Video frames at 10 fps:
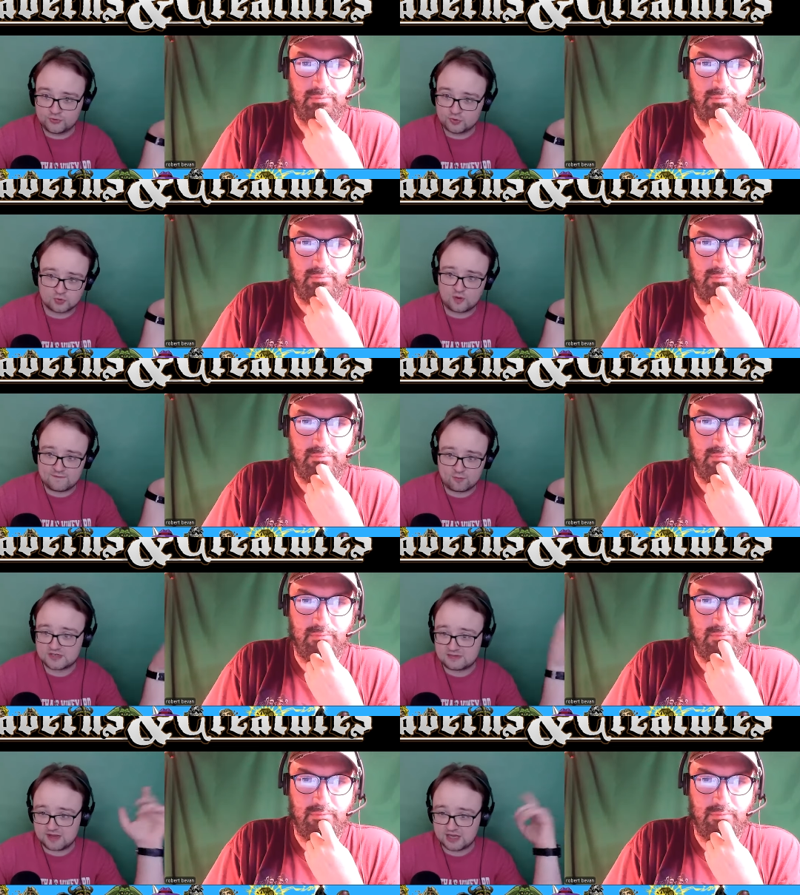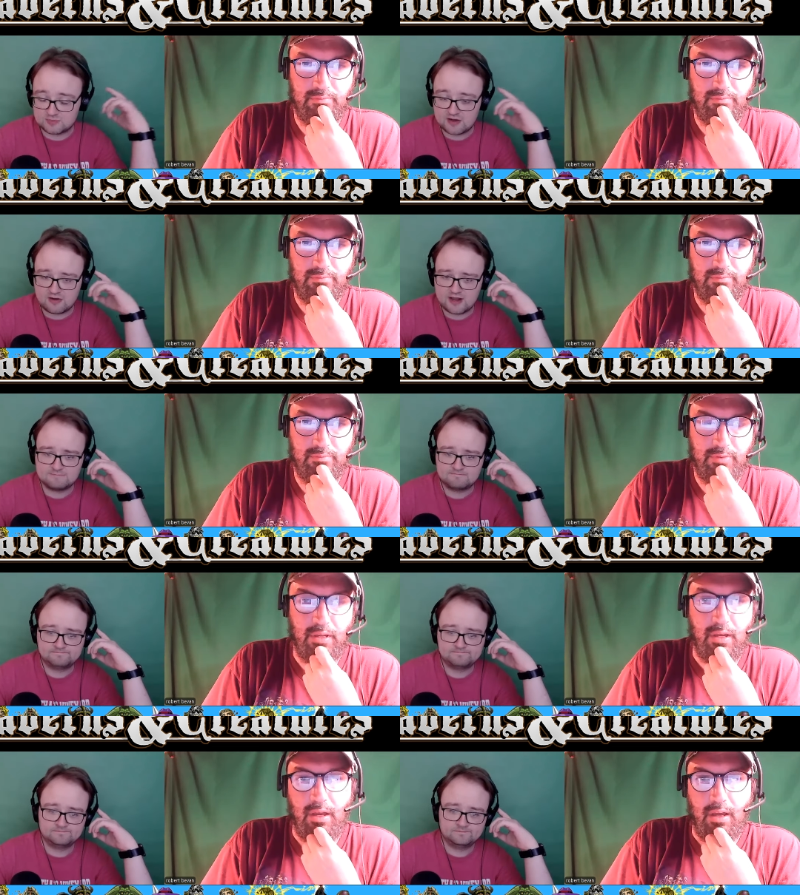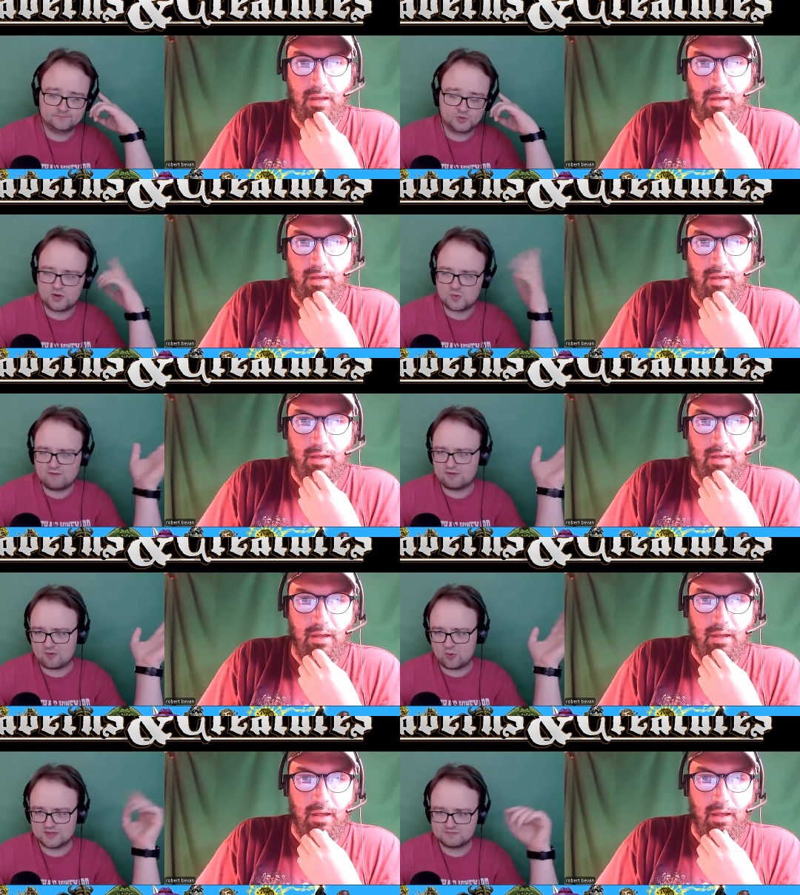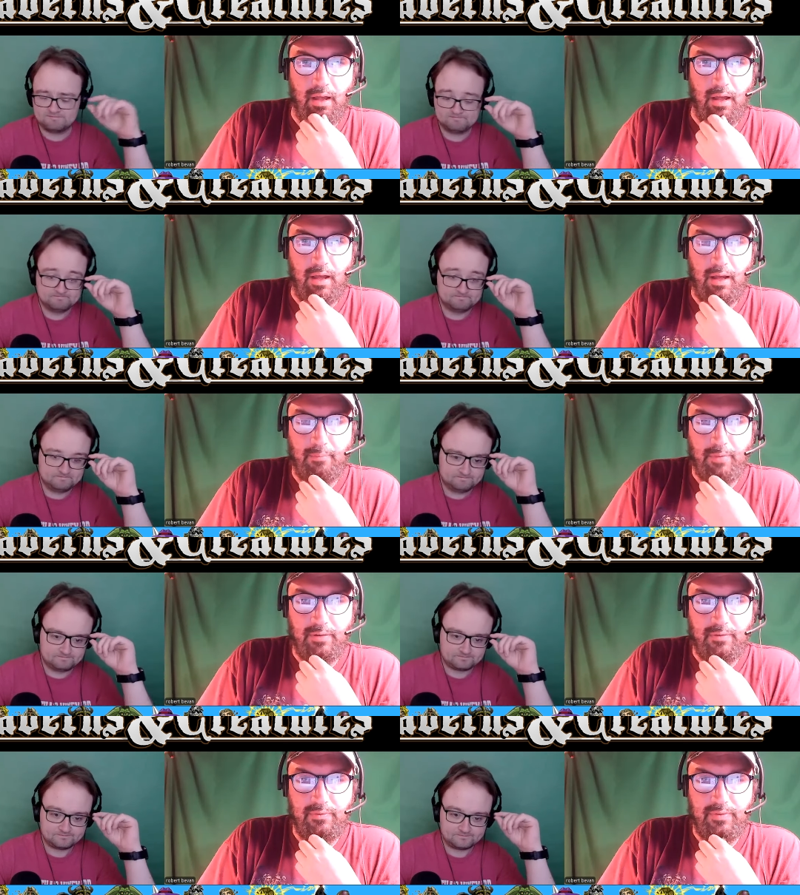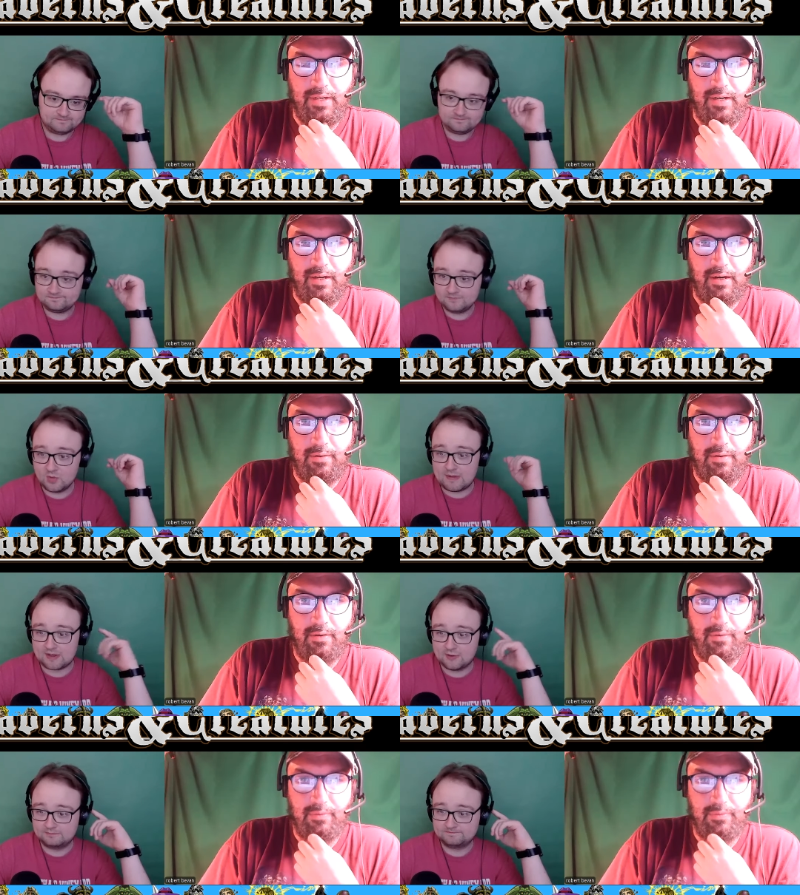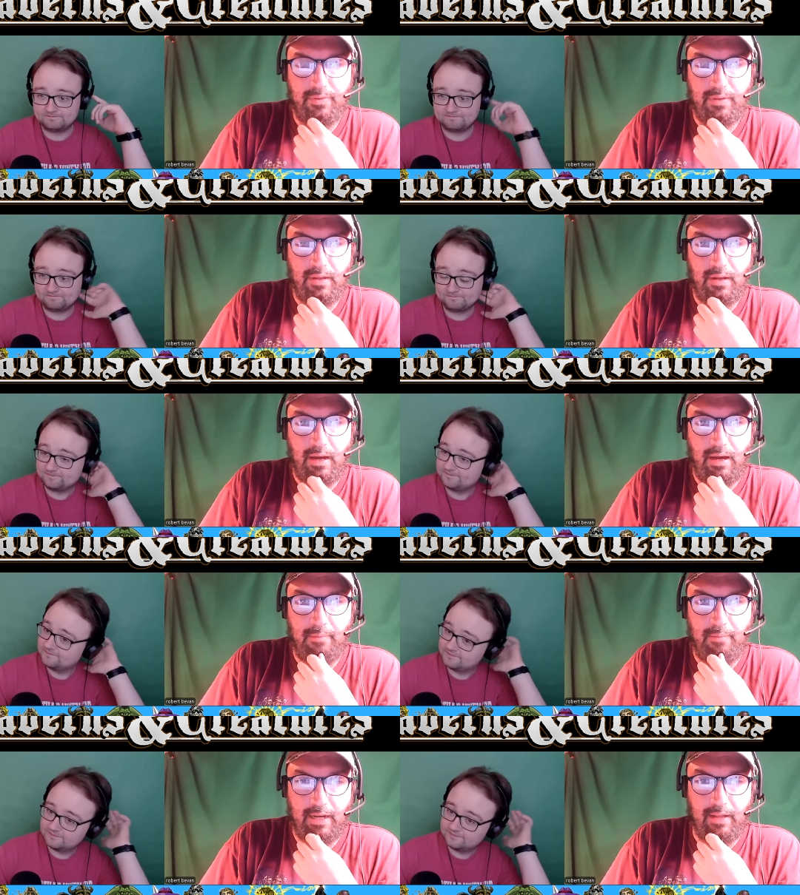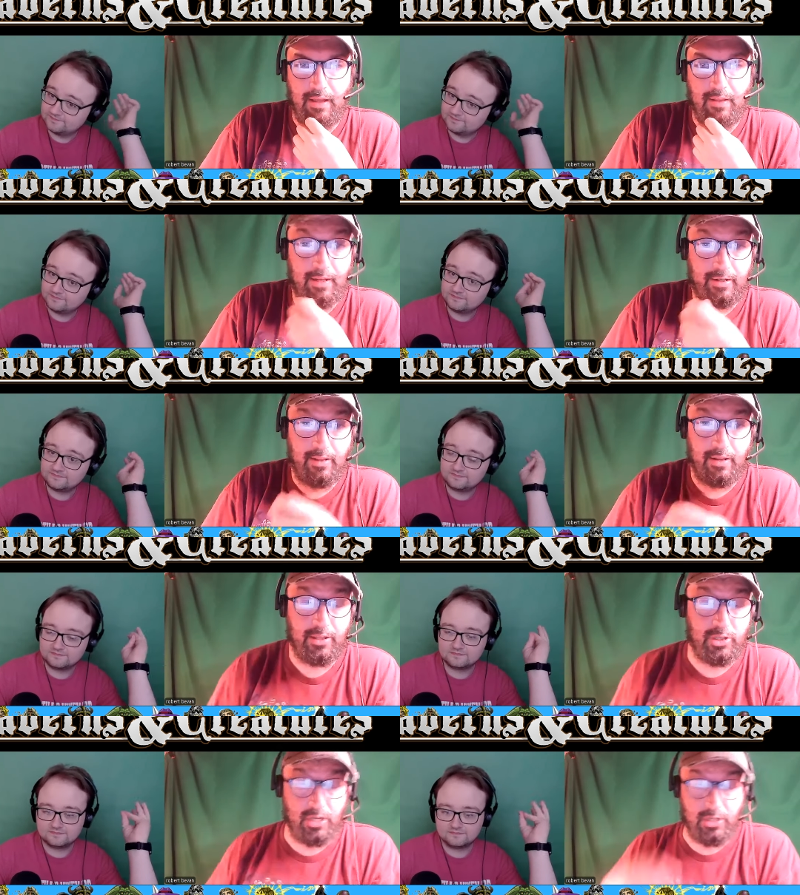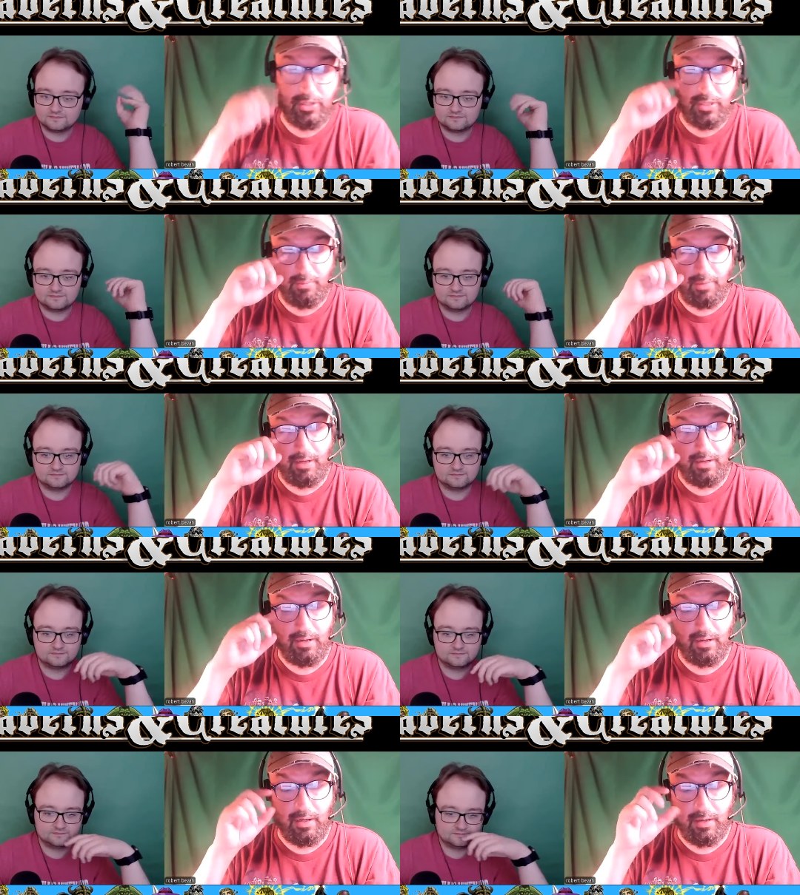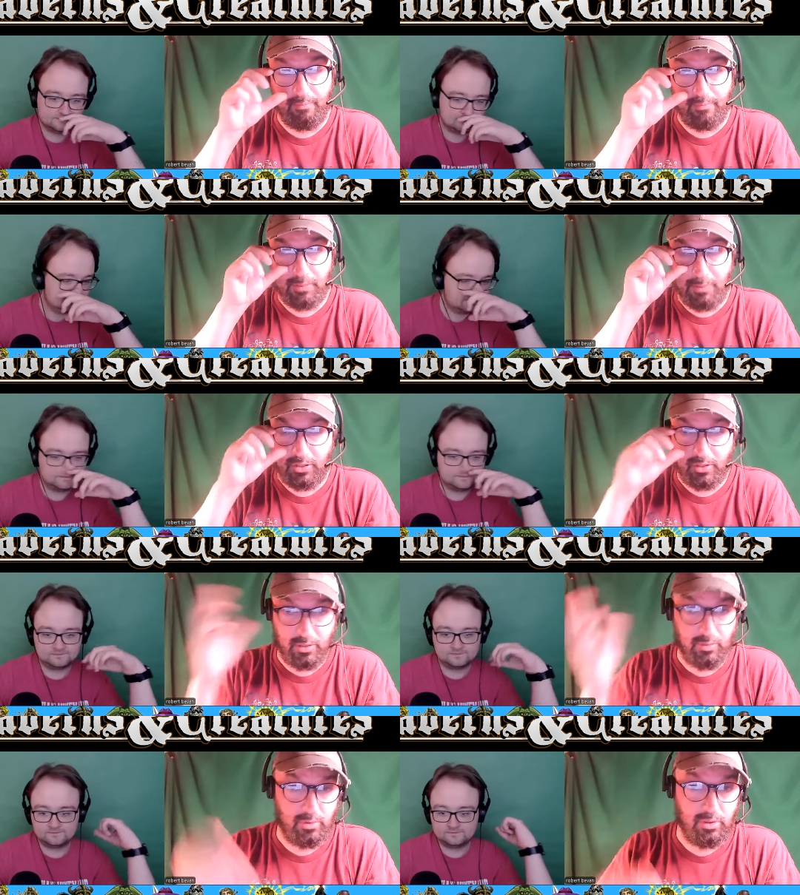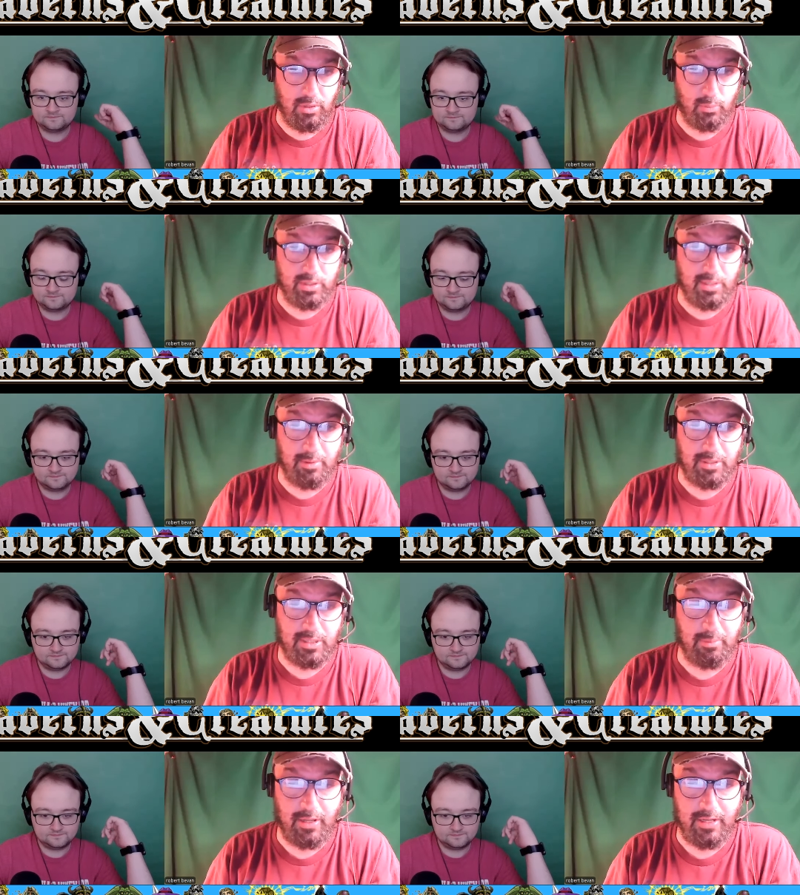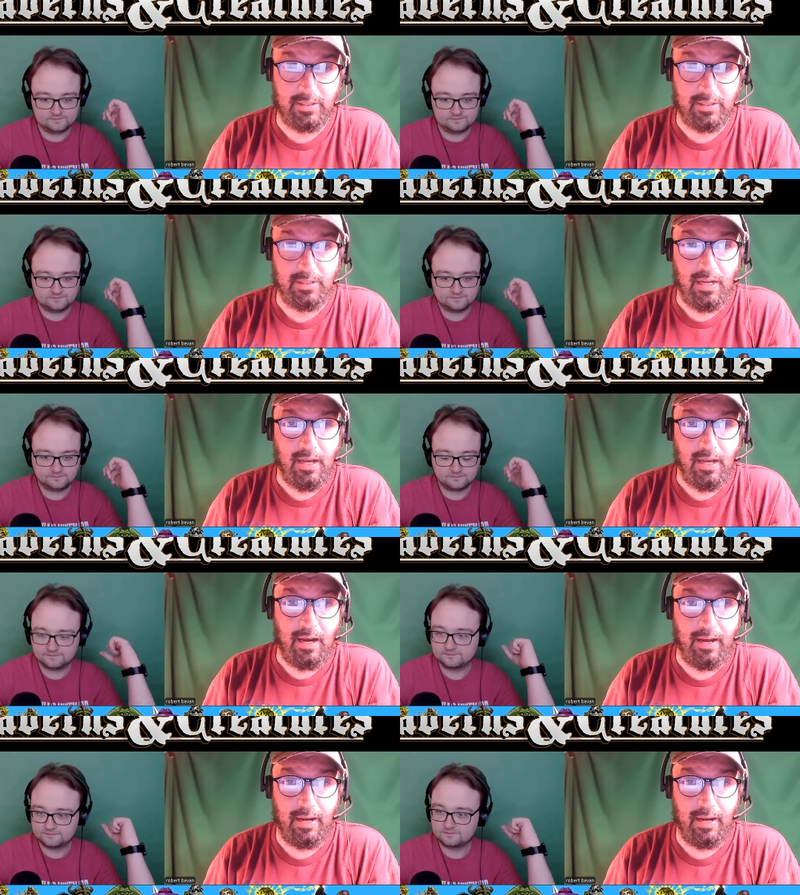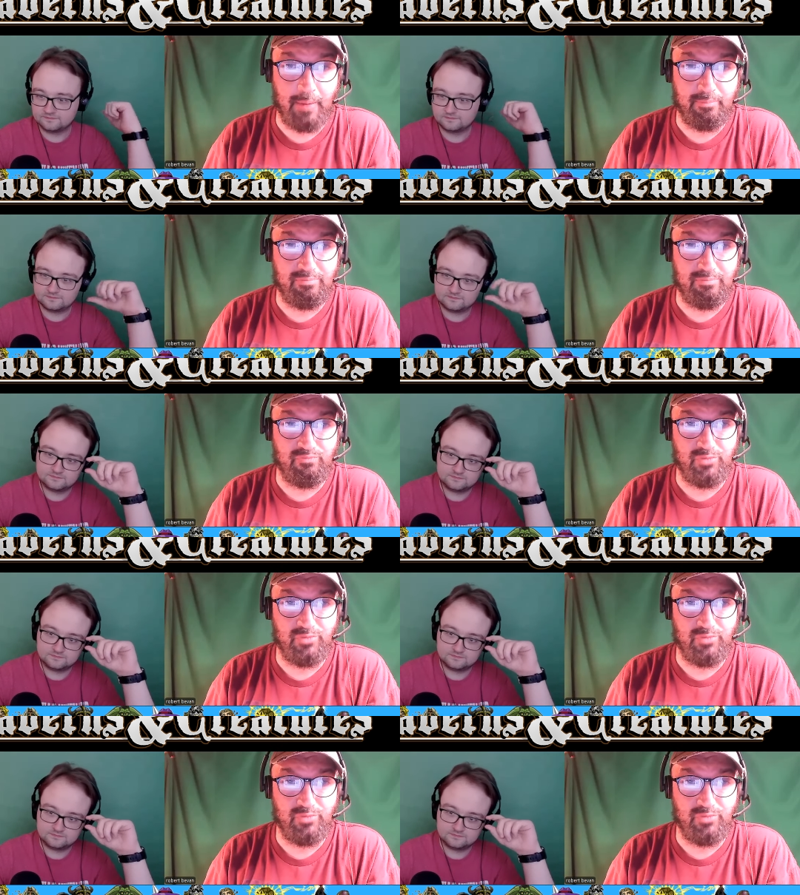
Speaker 1: 2014 PHB, right? 2012, whenever it was. Um, yeah. What about you?
Speaker 2: I mean, I, I like a lot of the changes they made, um, especially you know with some of the subclasses. I, I'm